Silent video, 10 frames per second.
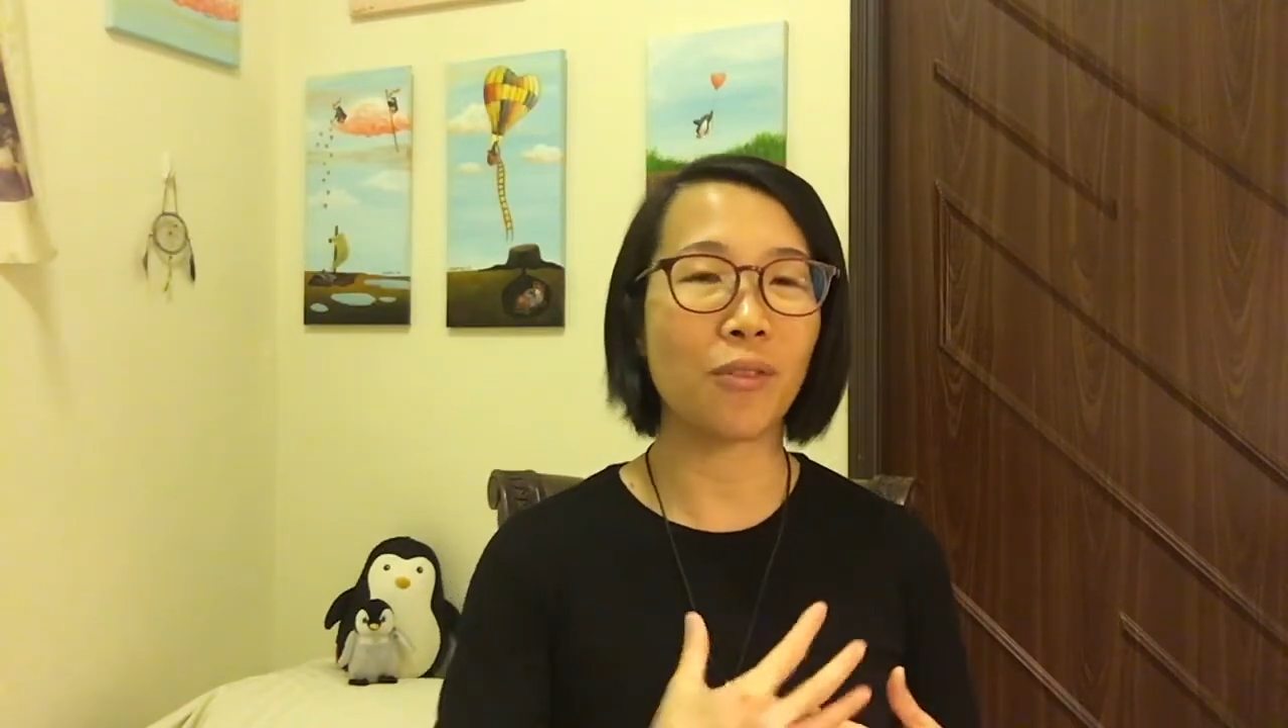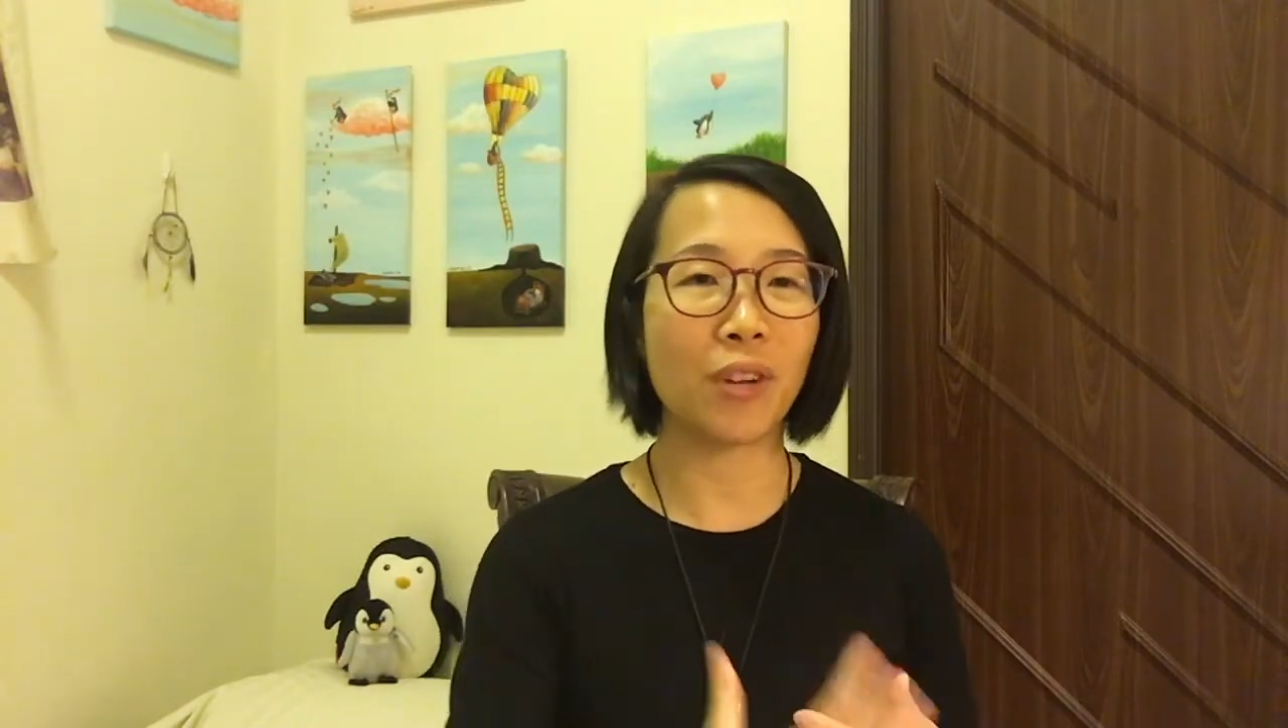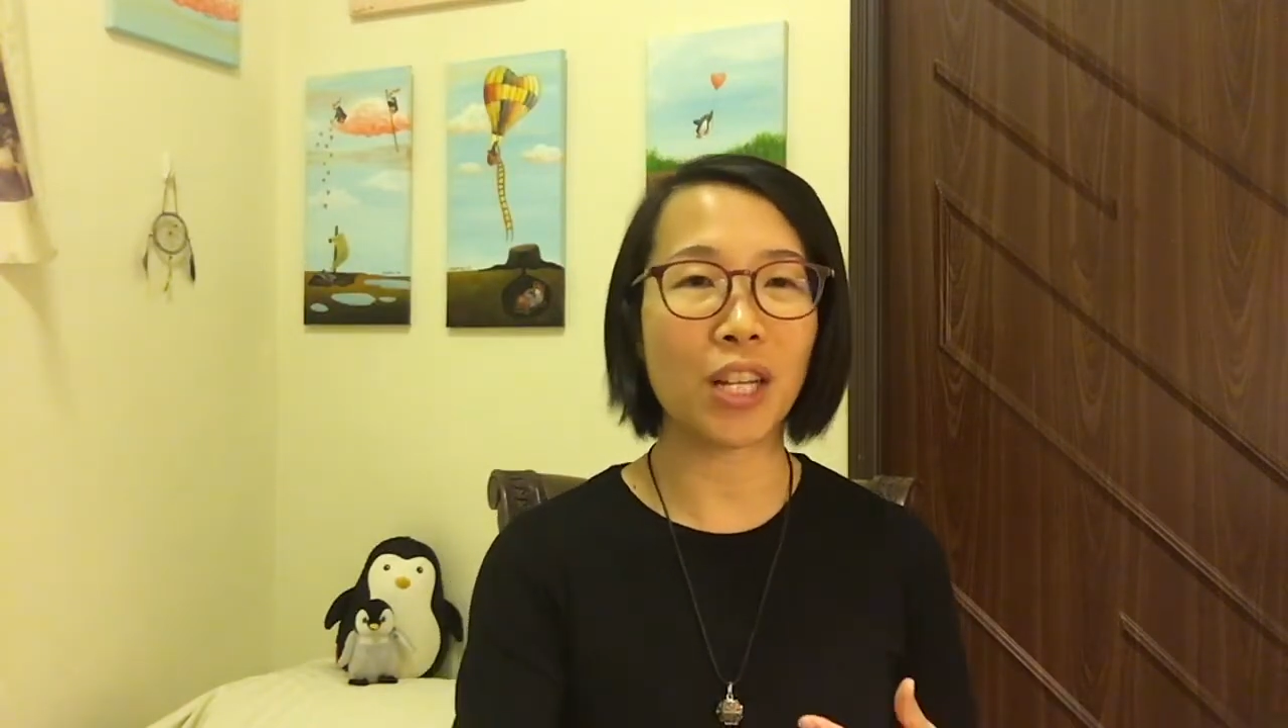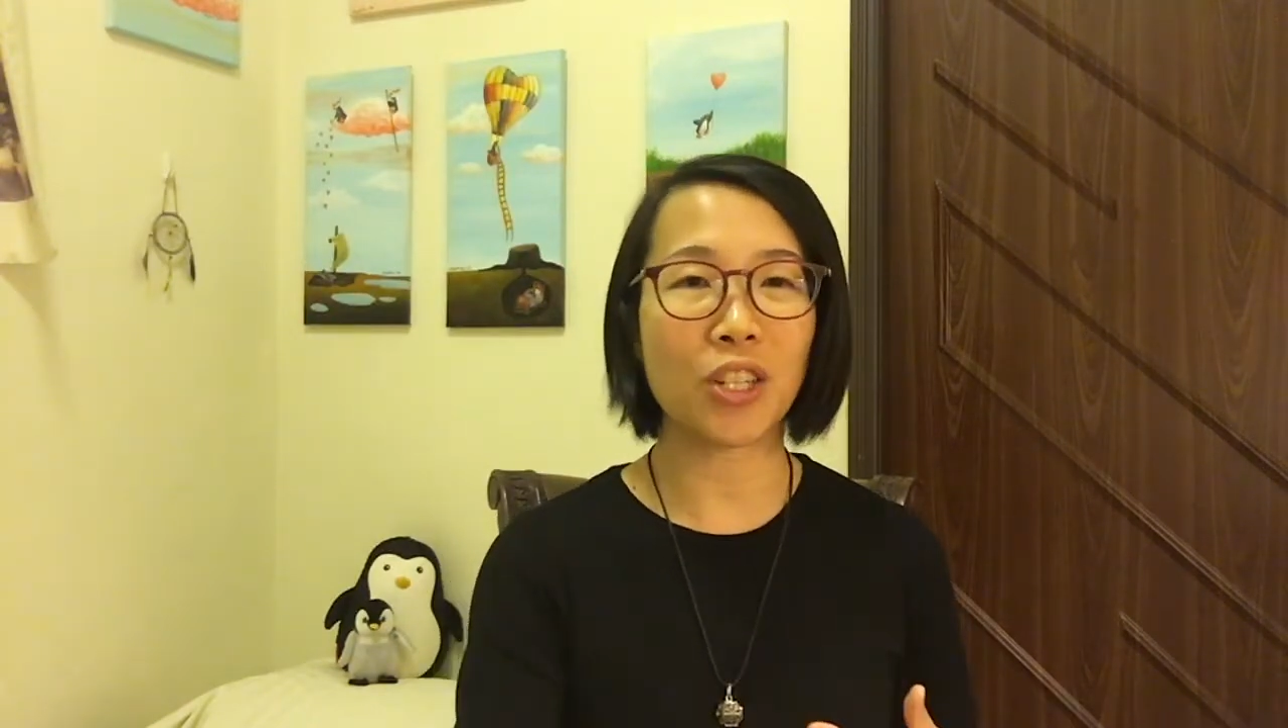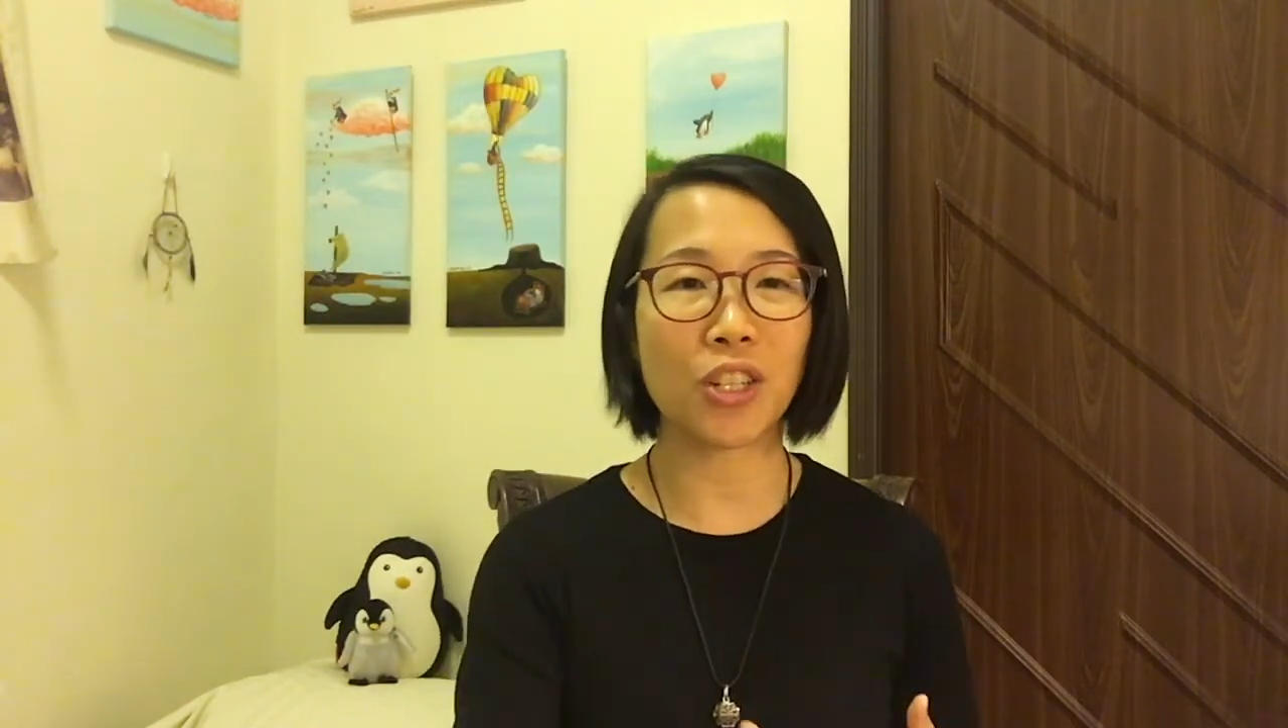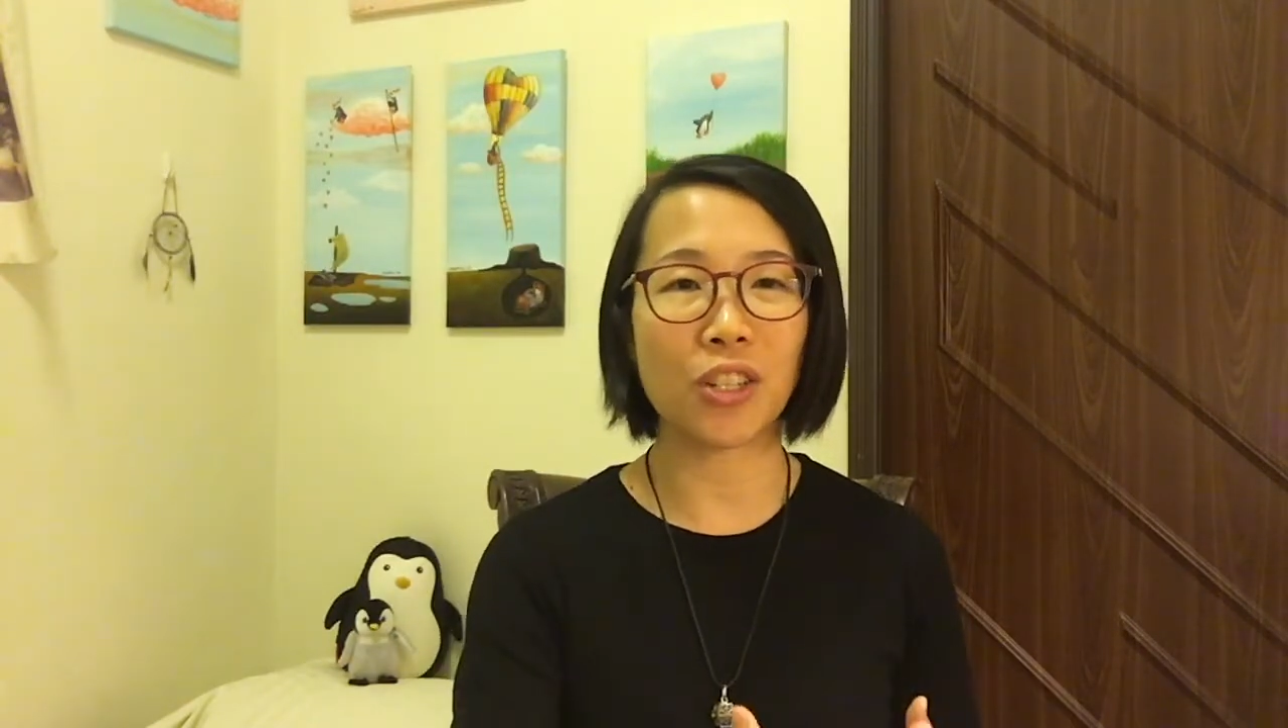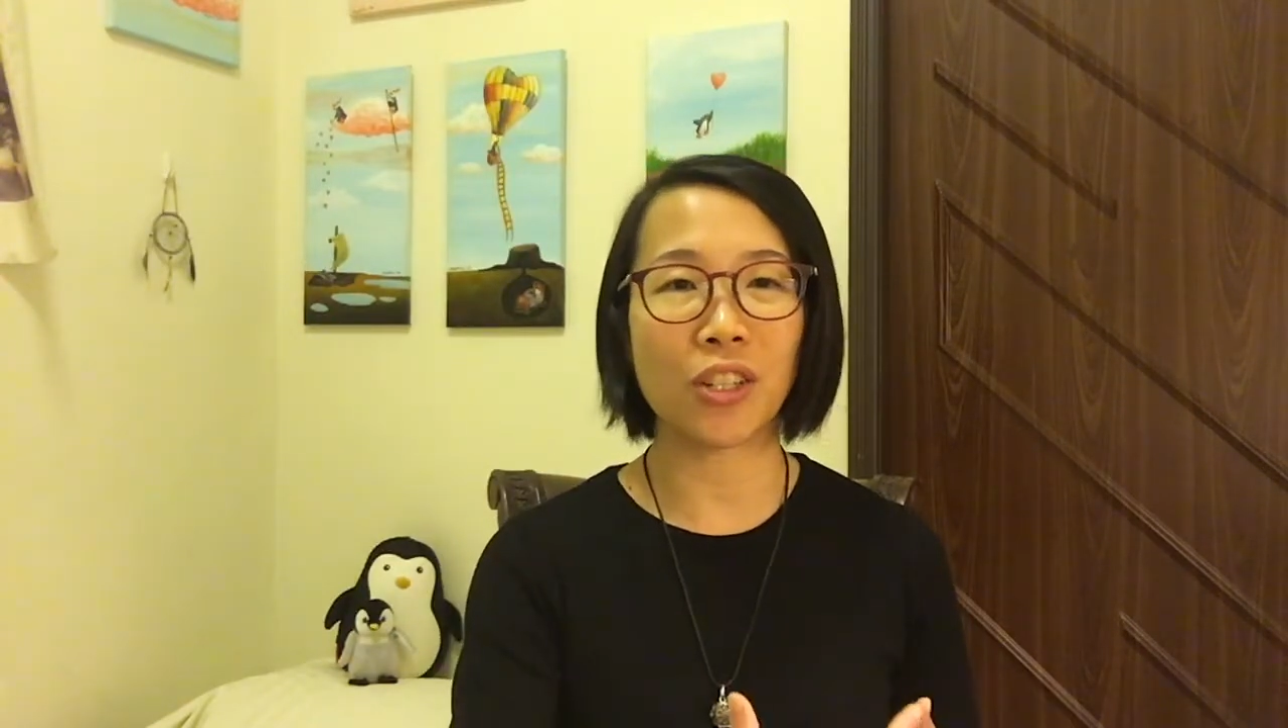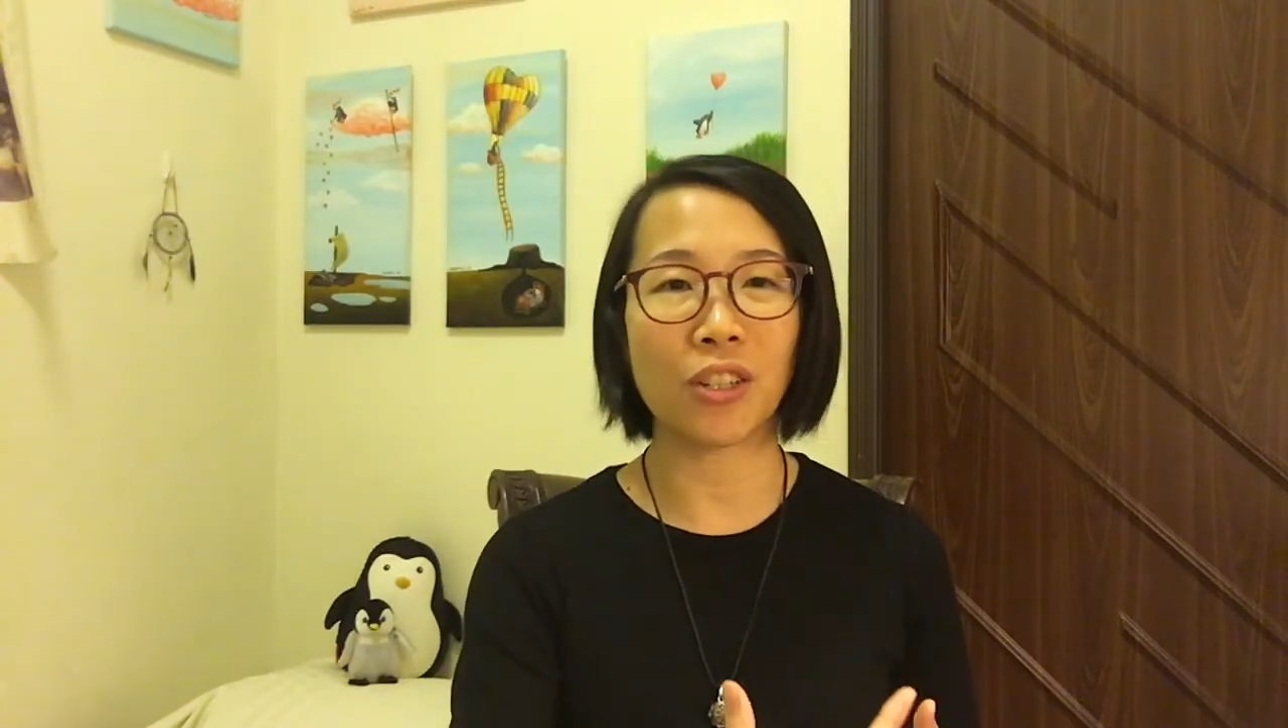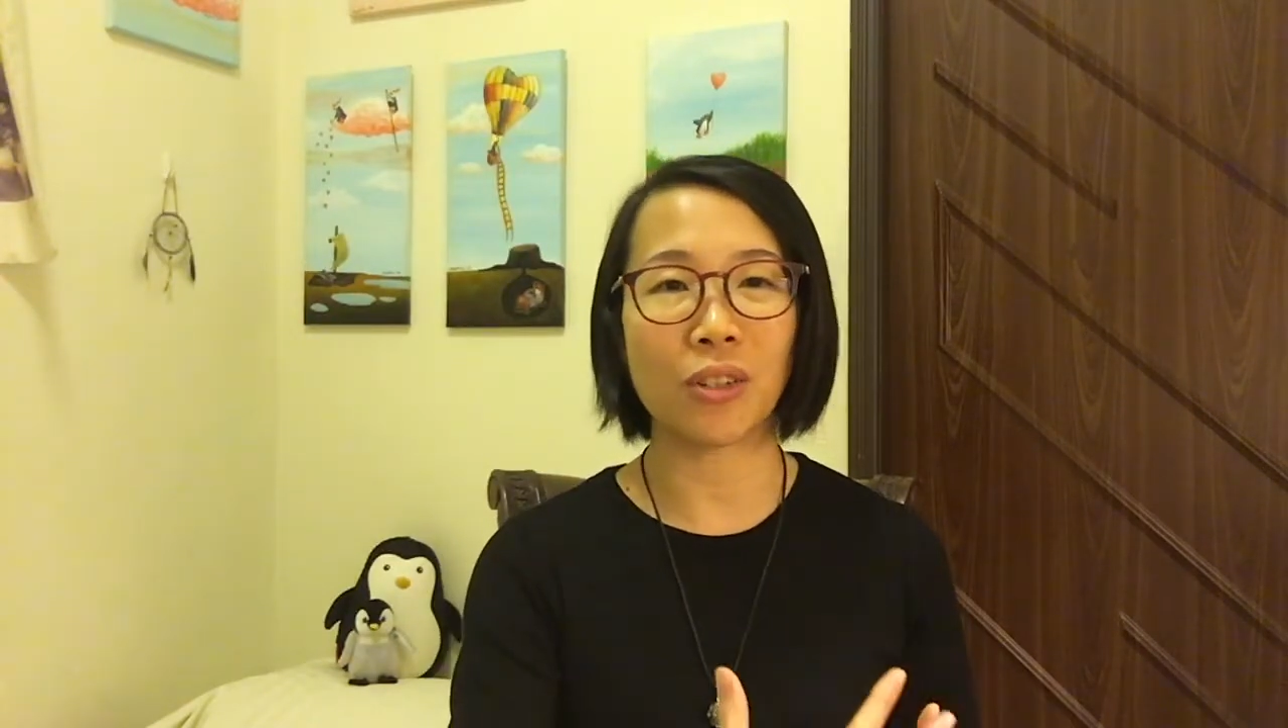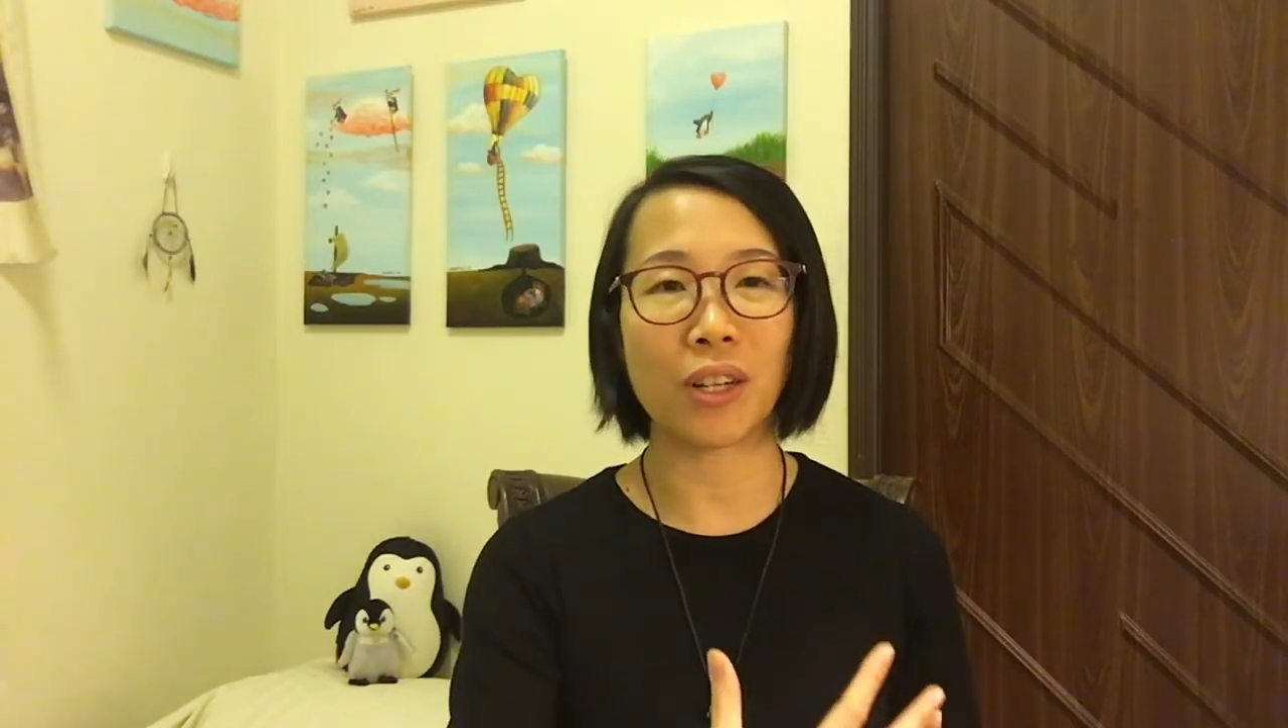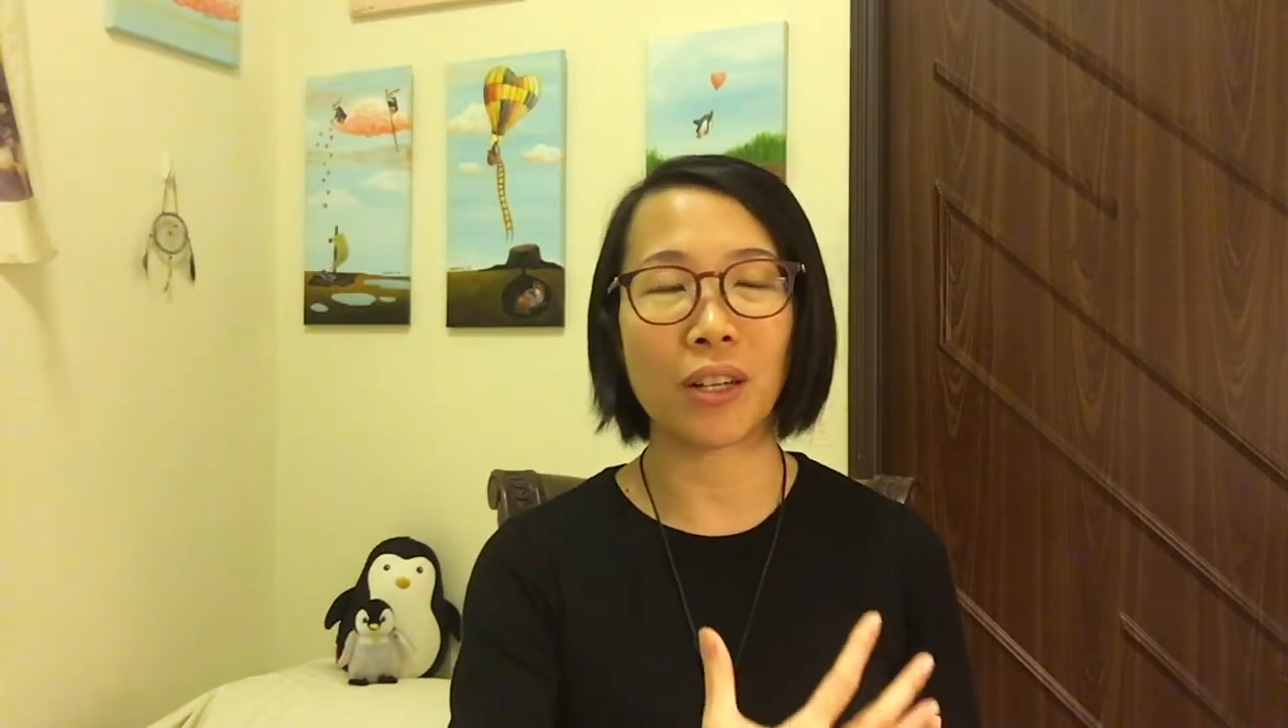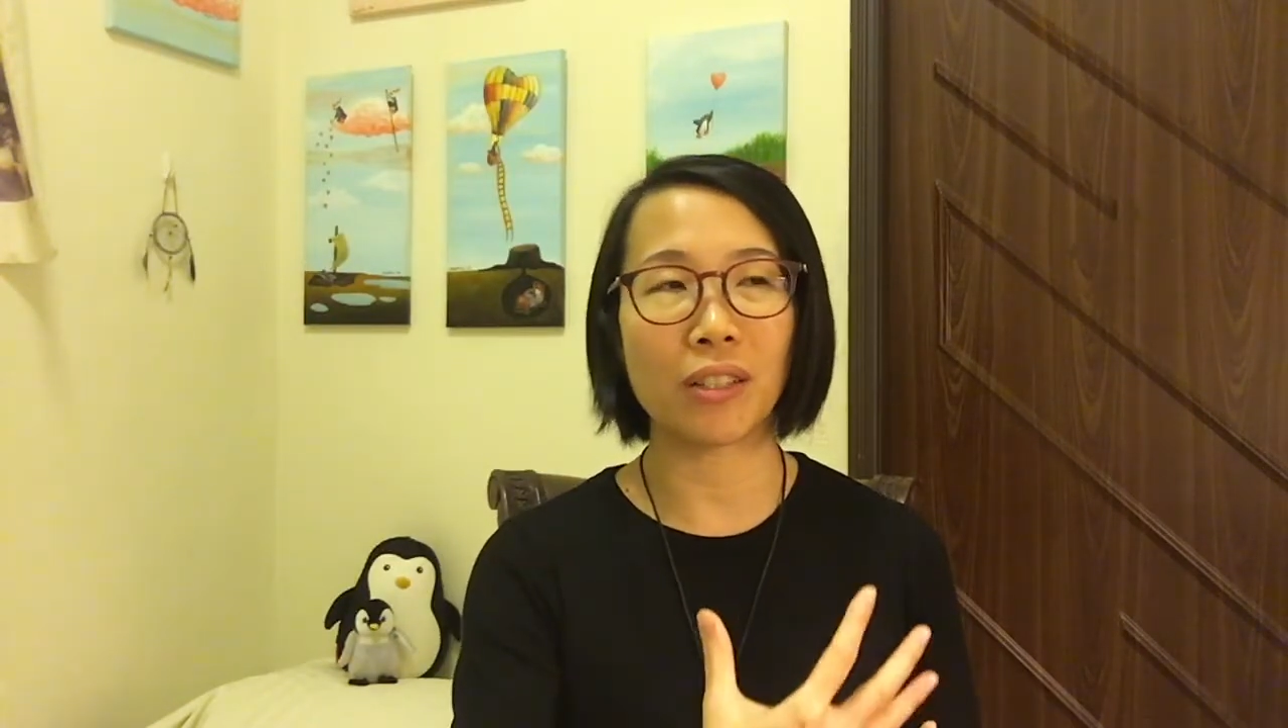reach, you know,